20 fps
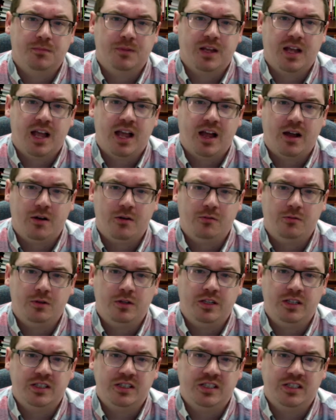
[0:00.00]
How would
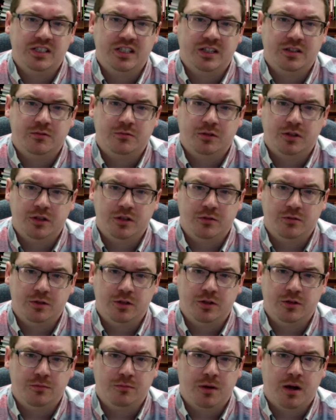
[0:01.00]
it stick with you in
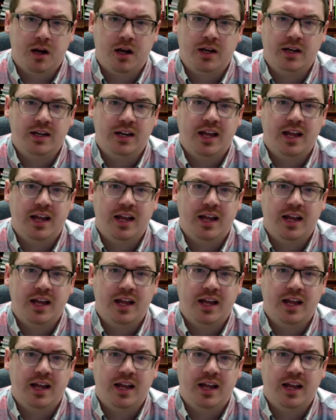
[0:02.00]
your mind?